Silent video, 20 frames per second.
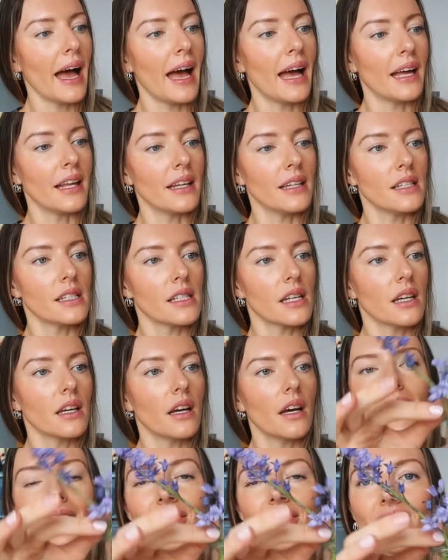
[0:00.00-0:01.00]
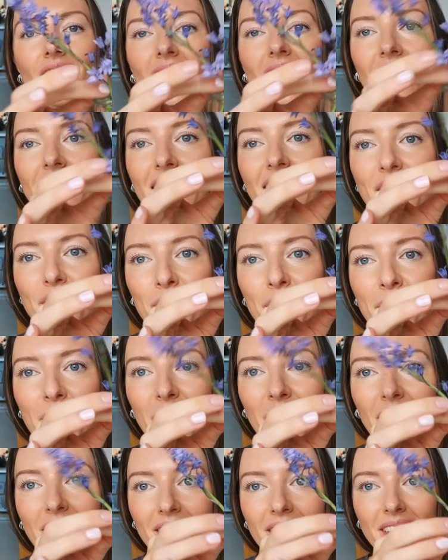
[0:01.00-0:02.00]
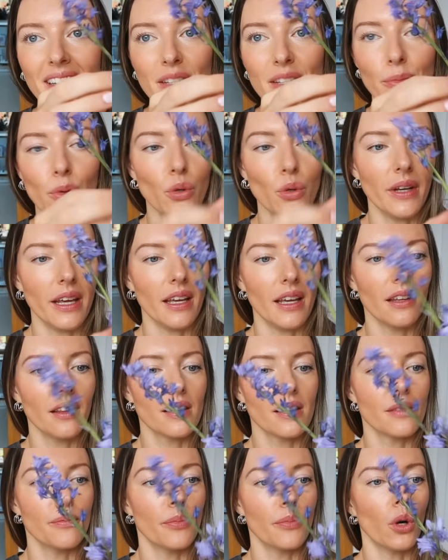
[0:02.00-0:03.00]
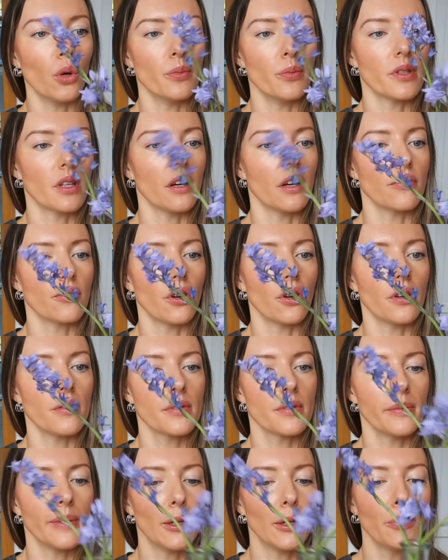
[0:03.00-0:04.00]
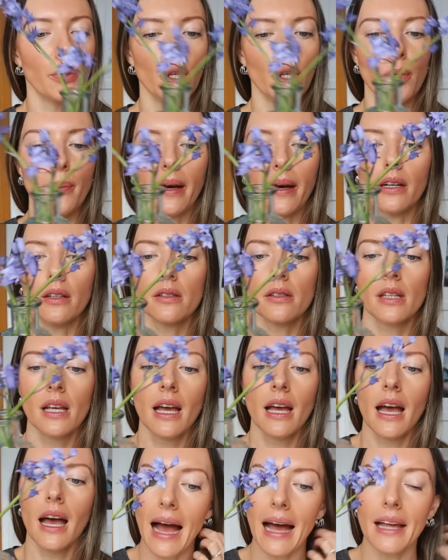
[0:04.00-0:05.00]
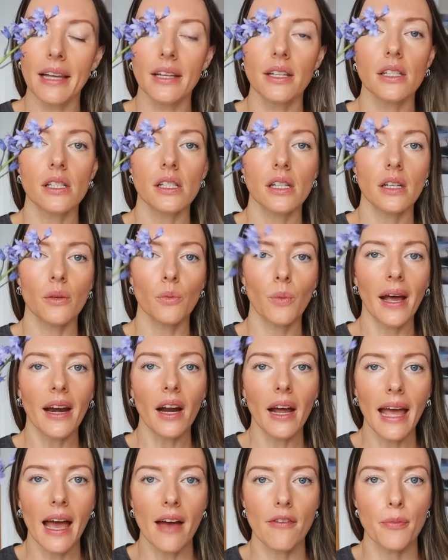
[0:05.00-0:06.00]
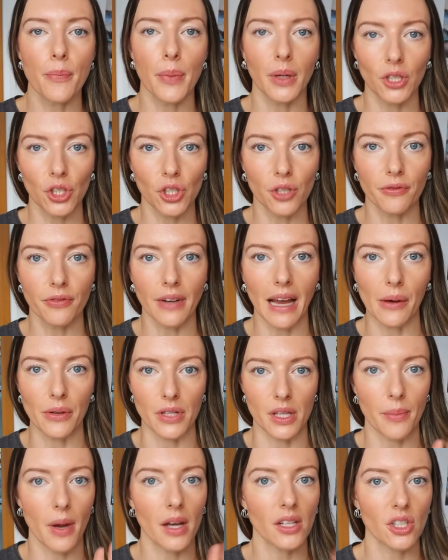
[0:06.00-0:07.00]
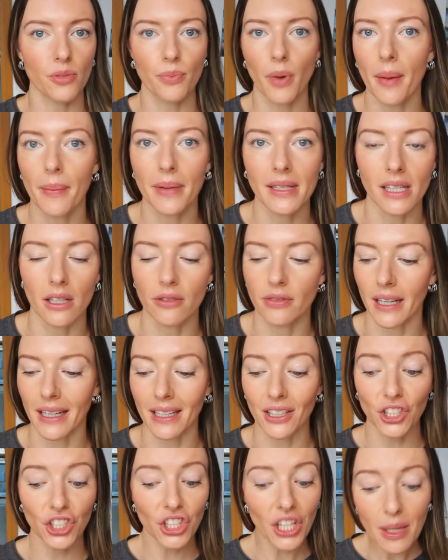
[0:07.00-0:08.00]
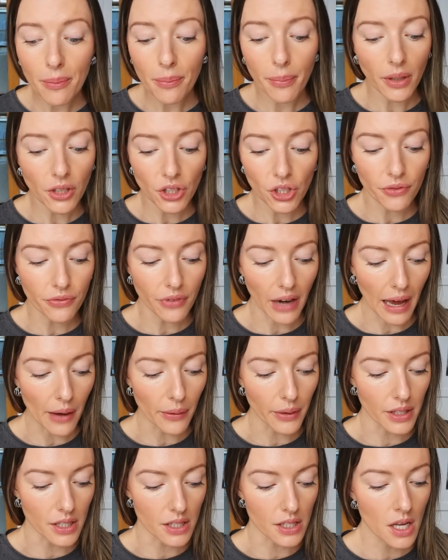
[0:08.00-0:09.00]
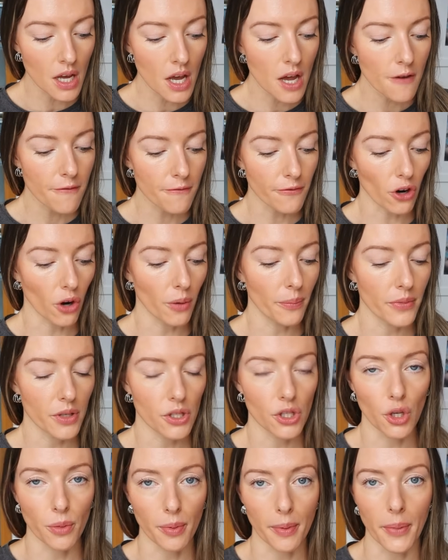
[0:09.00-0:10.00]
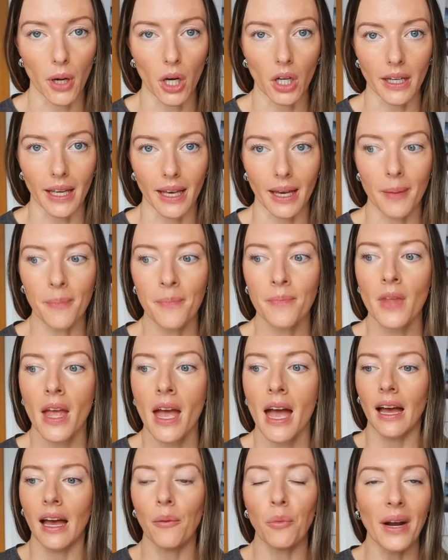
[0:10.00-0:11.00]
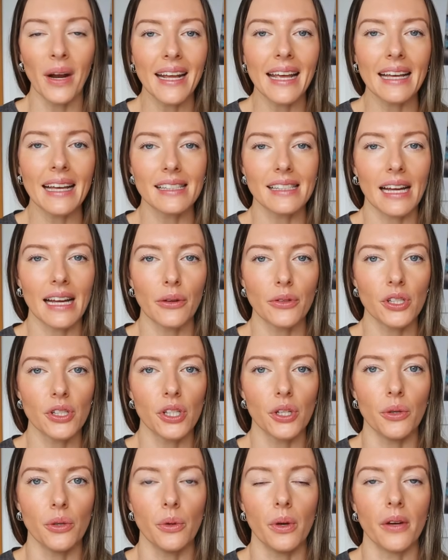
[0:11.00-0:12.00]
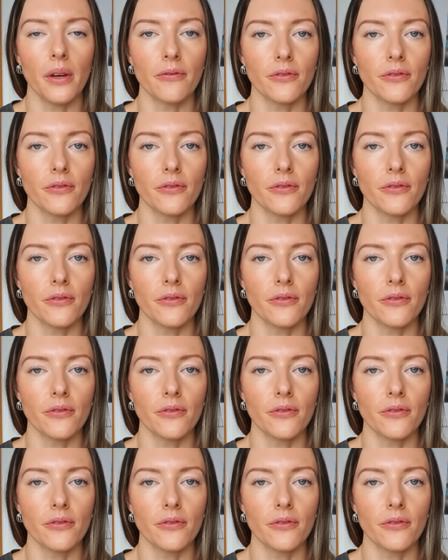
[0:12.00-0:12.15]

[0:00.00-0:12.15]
And I just cut these from the garden this morning. There's some bulbs that I've grown, some little bluebells. And when I have a bunch of flowers, I might just buy myself like a cheap bunch of flowers from the supermarket. When it gets down to